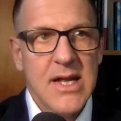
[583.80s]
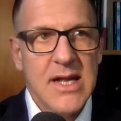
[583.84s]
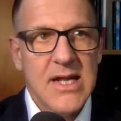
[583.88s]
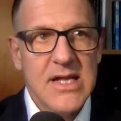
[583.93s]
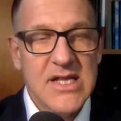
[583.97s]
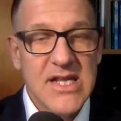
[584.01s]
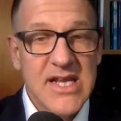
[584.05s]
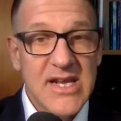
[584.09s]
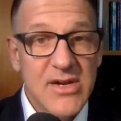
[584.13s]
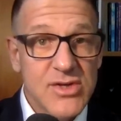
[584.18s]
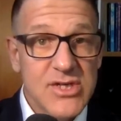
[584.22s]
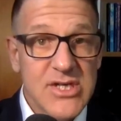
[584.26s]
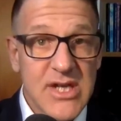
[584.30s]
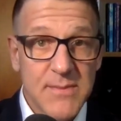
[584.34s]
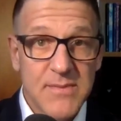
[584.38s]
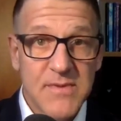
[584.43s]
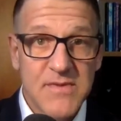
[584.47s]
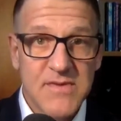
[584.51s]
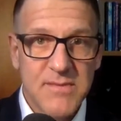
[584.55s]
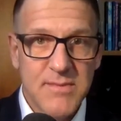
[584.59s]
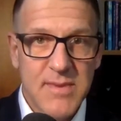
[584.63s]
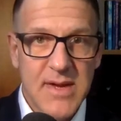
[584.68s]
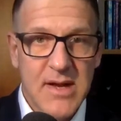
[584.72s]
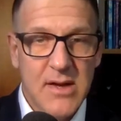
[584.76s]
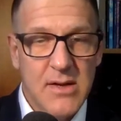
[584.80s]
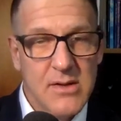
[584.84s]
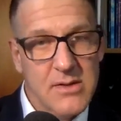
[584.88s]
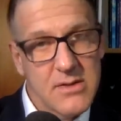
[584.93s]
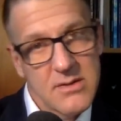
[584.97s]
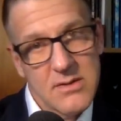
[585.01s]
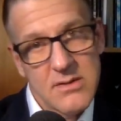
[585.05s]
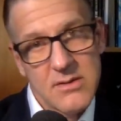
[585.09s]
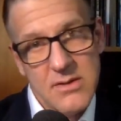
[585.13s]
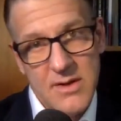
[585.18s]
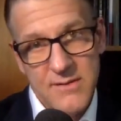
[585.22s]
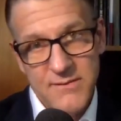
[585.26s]
Leadership is about
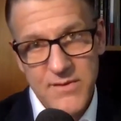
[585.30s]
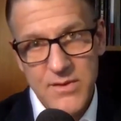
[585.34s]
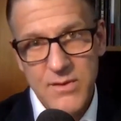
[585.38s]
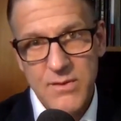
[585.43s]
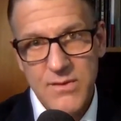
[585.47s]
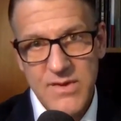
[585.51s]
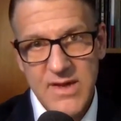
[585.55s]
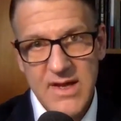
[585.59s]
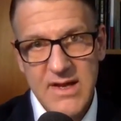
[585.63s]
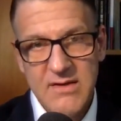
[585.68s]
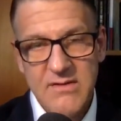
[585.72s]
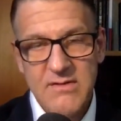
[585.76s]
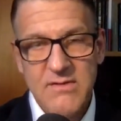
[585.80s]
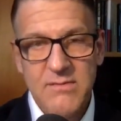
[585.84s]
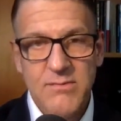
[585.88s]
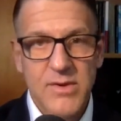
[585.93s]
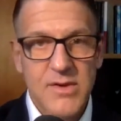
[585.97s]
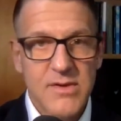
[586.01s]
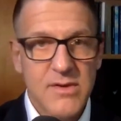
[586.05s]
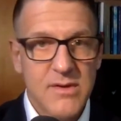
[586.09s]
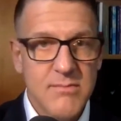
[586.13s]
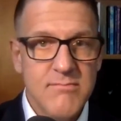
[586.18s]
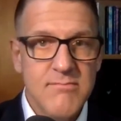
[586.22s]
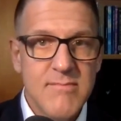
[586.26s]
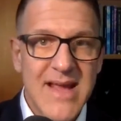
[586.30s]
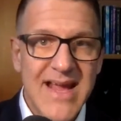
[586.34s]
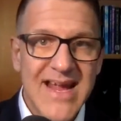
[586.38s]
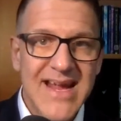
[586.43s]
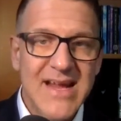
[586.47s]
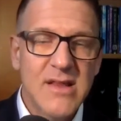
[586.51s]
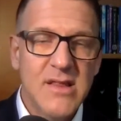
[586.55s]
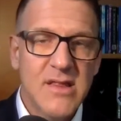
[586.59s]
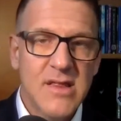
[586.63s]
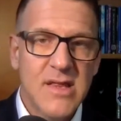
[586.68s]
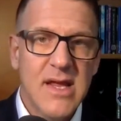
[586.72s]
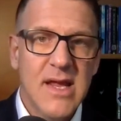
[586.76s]
a few things, but the
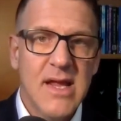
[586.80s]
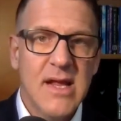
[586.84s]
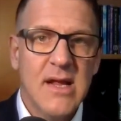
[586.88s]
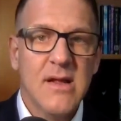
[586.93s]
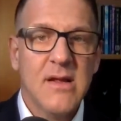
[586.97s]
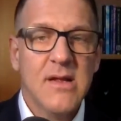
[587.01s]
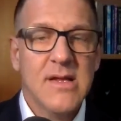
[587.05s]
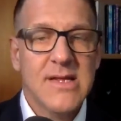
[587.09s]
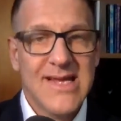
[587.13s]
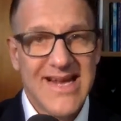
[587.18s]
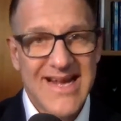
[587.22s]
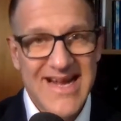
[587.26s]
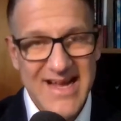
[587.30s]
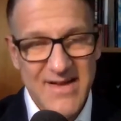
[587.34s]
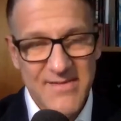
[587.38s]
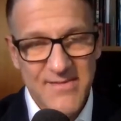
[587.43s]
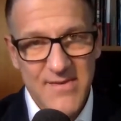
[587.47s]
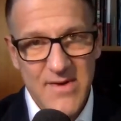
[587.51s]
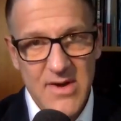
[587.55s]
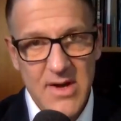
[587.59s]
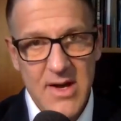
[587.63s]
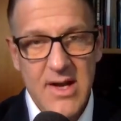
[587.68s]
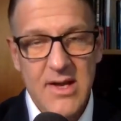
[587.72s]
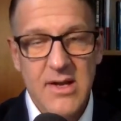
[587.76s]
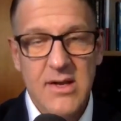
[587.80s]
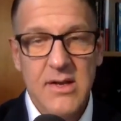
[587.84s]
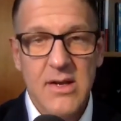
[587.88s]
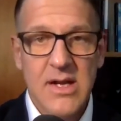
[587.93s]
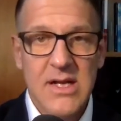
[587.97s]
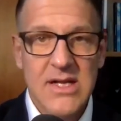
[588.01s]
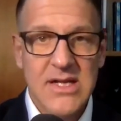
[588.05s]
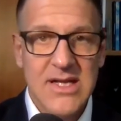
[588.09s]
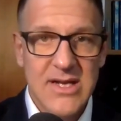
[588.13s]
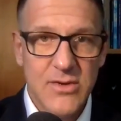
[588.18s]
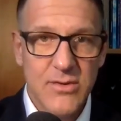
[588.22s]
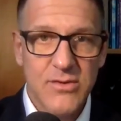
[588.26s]
main thing that I find
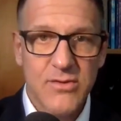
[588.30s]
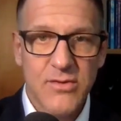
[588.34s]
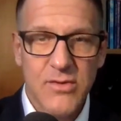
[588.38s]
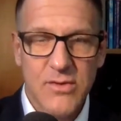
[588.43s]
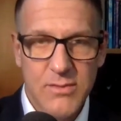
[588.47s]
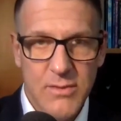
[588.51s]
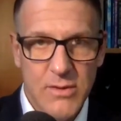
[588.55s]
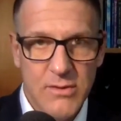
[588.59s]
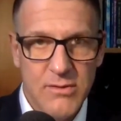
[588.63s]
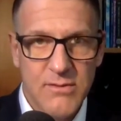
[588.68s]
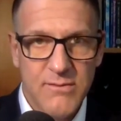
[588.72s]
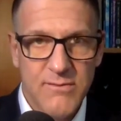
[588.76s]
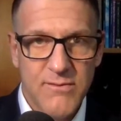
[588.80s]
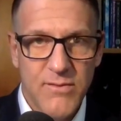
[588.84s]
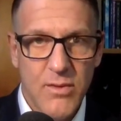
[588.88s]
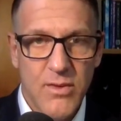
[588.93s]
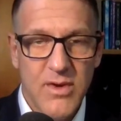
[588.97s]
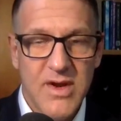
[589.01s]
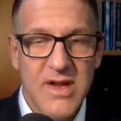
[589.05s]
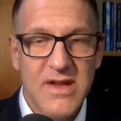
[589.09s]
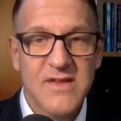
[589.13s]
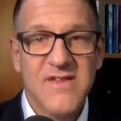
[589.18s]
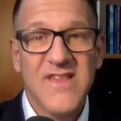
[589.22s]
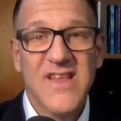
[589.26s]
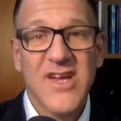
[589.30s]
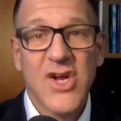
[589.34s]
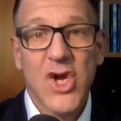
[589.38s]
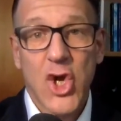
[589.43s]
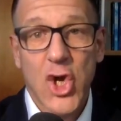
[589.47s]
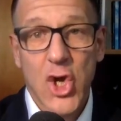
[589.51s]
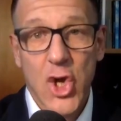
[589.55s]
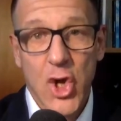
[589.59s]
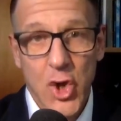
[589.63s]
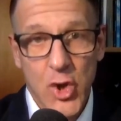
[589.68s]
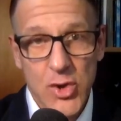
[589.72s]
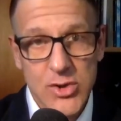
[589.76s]
a leader is responsible for is the
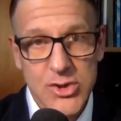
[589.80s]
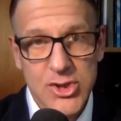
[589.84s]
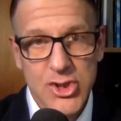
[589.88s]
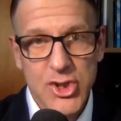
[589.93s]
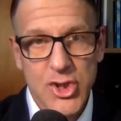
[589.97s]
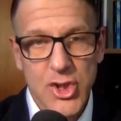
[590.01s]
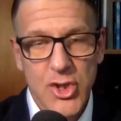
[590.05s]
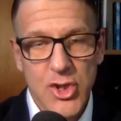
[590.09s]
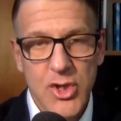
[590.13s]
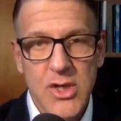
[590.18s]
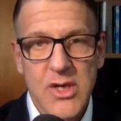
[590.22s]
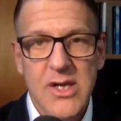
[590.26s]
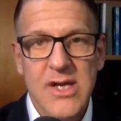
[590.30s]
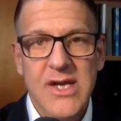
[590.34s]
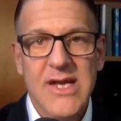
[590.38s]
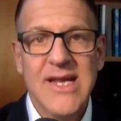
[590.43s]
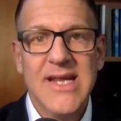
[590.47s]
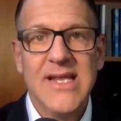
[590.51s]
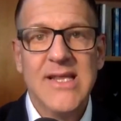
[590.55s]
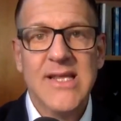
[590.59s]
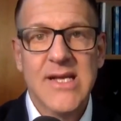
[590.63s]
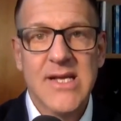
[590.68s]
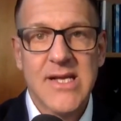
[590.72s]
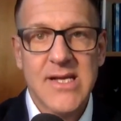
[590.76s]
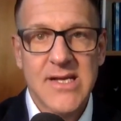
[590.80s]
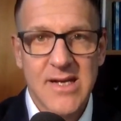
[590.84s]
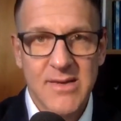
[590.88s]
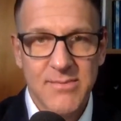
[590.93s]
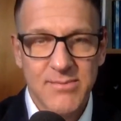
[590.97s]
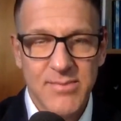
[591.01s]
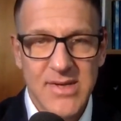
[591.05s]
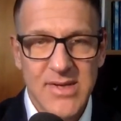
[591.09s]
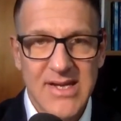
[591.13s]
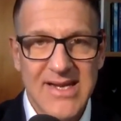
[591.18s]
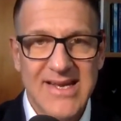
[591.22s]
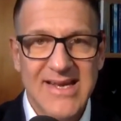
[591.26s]
culture in the
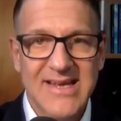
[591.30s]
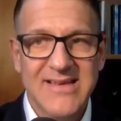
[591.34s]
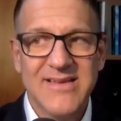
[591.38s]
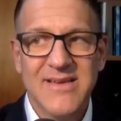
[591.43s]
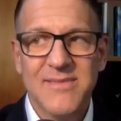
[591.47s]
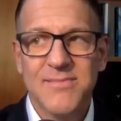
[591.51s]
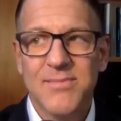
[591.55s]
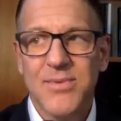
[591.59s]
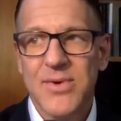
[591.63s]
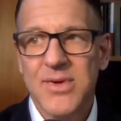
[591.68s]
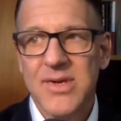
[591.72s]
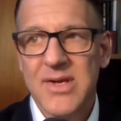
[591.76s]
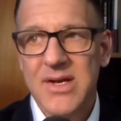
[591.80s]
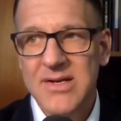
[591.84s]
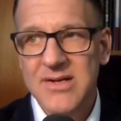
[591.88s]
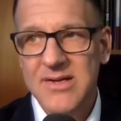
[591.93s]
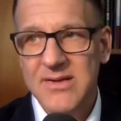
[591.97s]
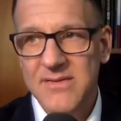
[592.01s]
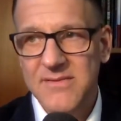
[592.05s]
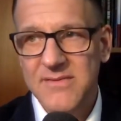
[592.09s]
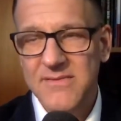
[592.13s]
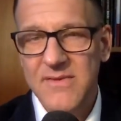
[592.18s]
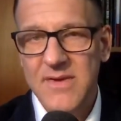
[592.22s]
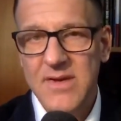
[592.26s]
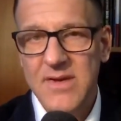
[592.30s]
company. Is it productive?